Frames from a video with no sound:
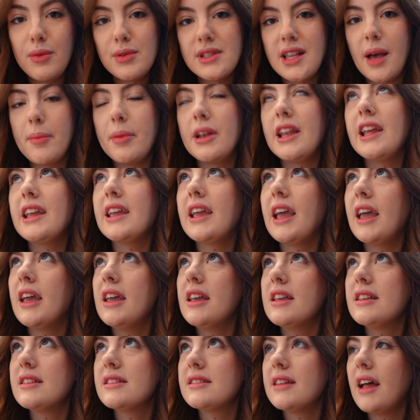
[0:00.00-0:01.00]
what's happening
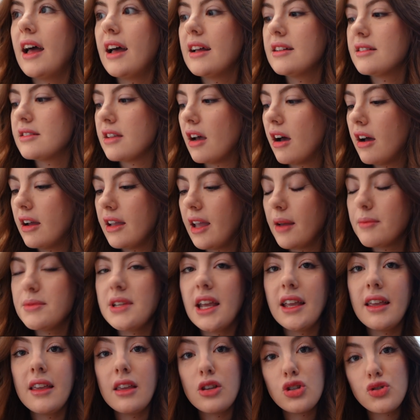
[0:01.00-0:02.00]
is that I am
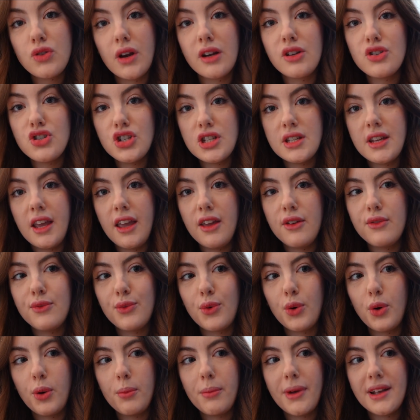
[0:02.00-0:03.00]
taking a strategy day
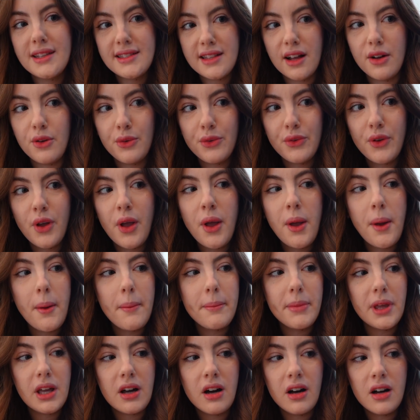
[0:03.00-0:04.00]
for myself
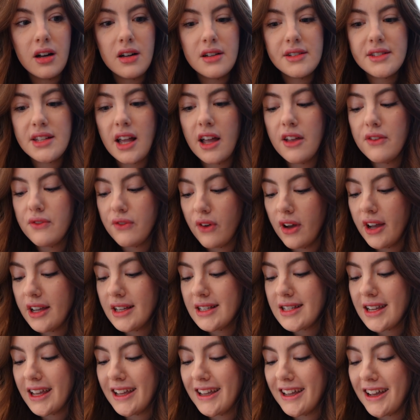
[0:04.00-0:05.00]
because I
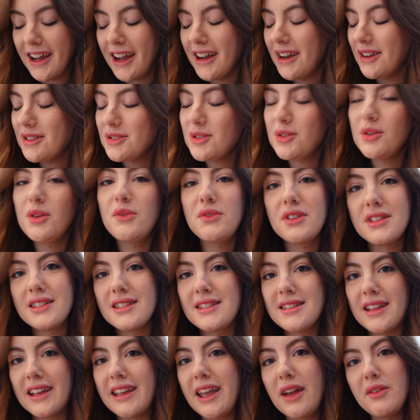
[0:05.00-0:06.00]
find, I don't know if this
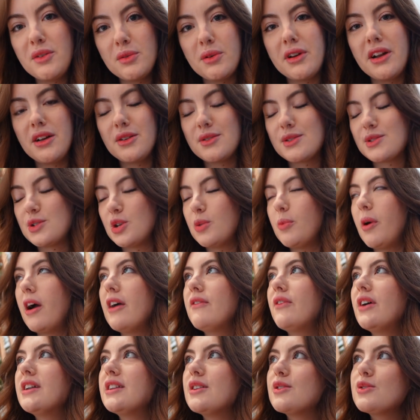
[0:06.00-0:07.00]
is like everyone else too, but I
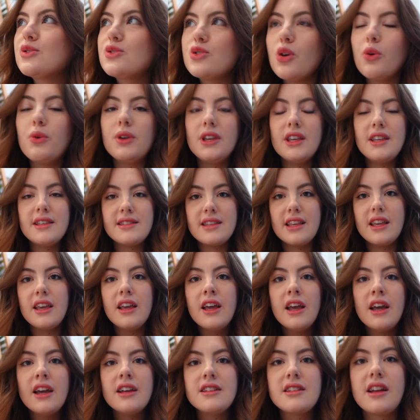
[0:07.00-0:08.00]
find it so easy
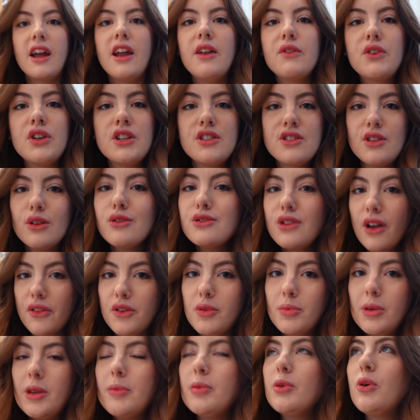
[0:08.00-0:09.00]
to kind of consult
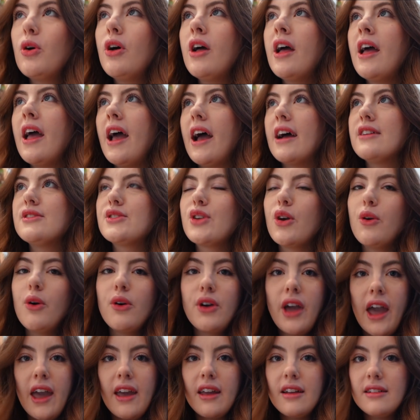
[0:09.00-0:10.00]
other people and to go,
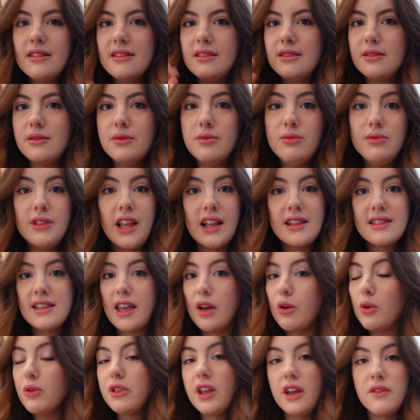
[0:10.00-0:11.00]
okay, let's
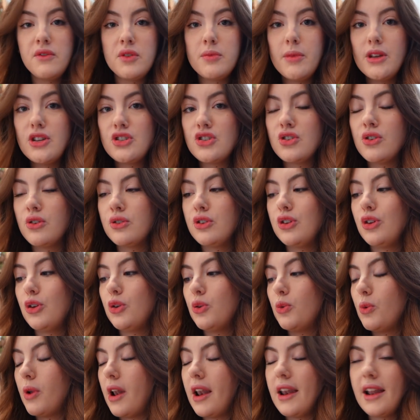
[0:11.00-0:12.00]
get all the information on
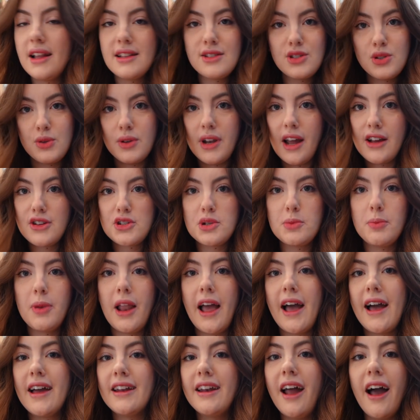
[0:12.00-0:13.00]
you, let's do an action
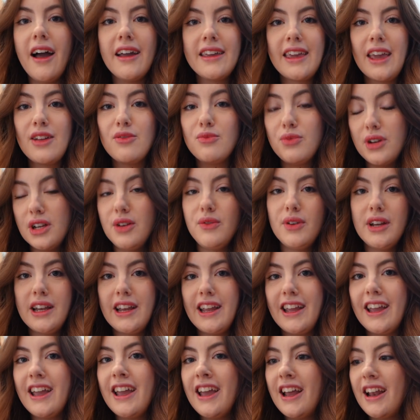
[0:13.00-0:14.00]
plan. I can
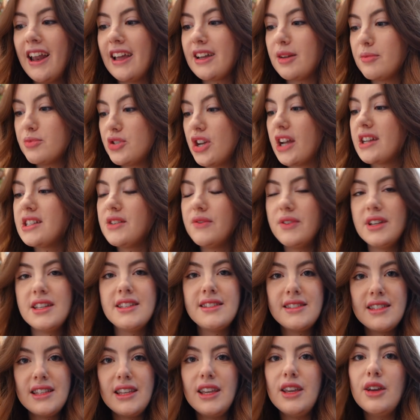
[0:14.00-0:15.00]
really like objectively
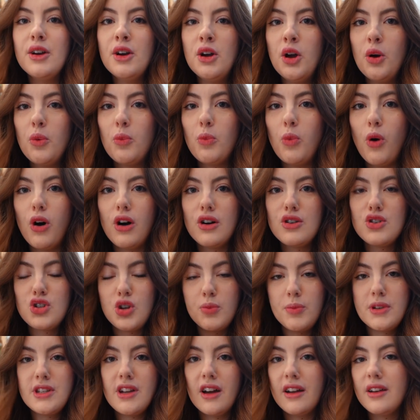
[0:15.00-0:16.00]
see what
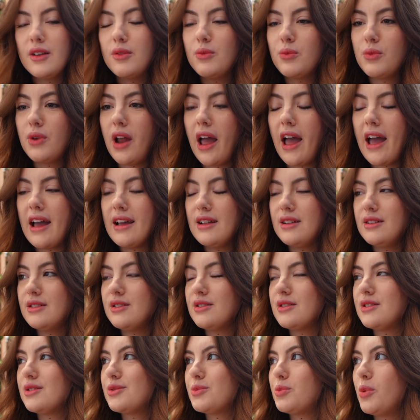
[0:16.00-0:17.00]
should be done
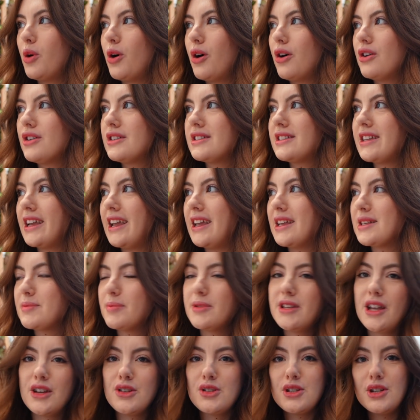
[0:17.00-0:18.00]
and what is
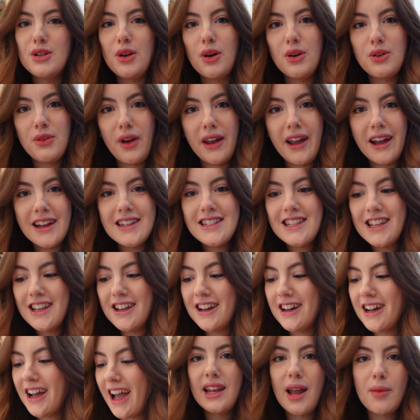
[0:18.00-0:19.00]
potentially not a great
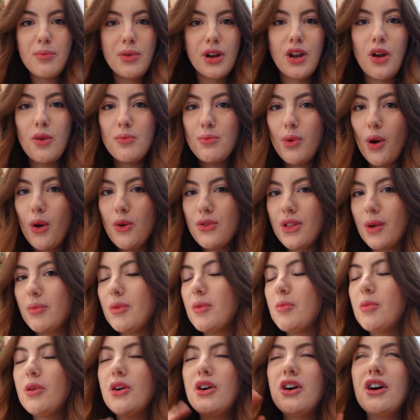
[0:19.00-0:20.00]
idea, elaborate on both, and we
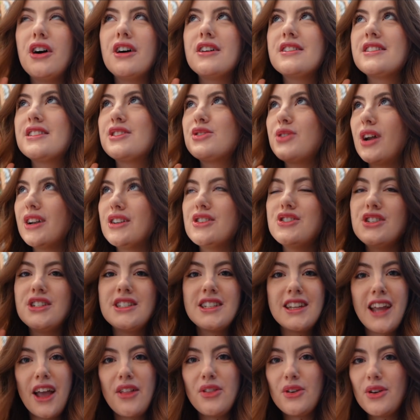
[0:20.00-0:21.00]
put a strategy
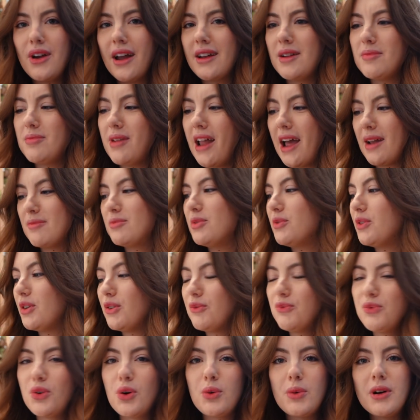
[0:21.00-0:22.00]
together and a plan moving
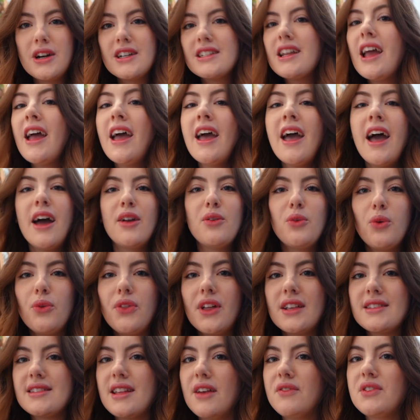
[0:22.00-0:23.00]
forward, and all
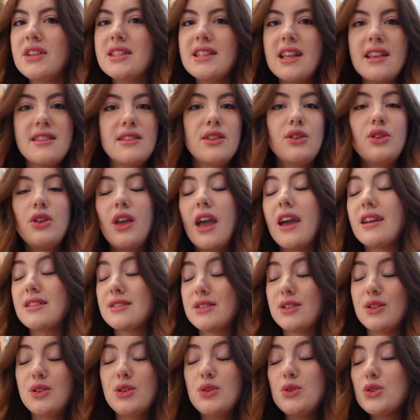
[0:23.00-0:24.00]
that's left is
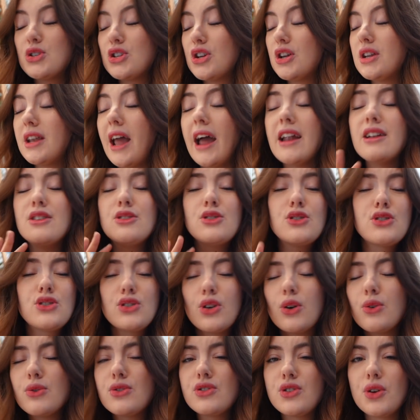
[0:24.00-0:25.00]
execution. And it's
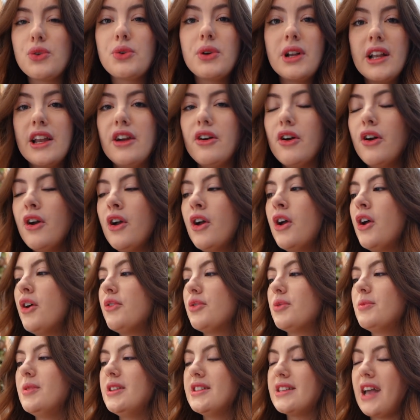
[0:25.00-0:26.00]
so clear
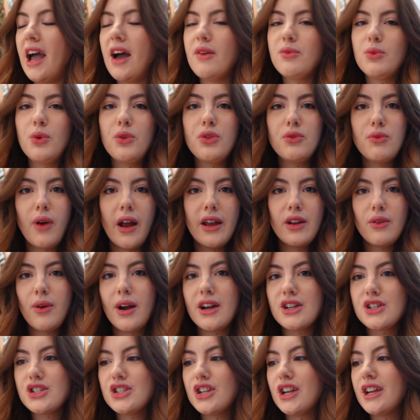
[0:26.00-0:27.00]
for me to have all the right
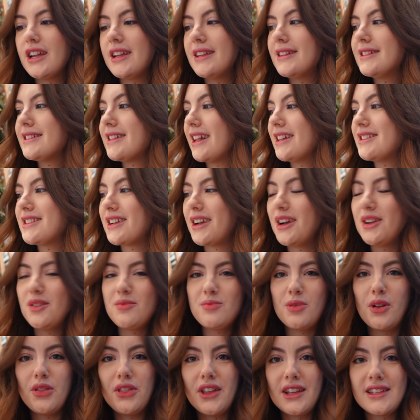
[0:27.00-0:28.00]
questions and to kind of
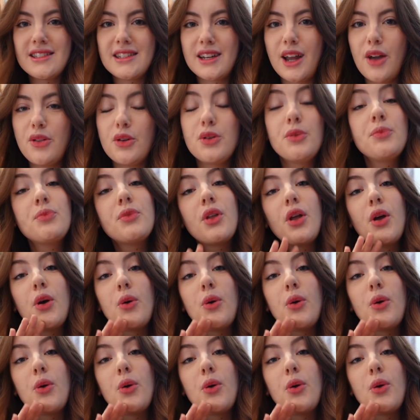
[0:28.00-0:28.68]
put things together.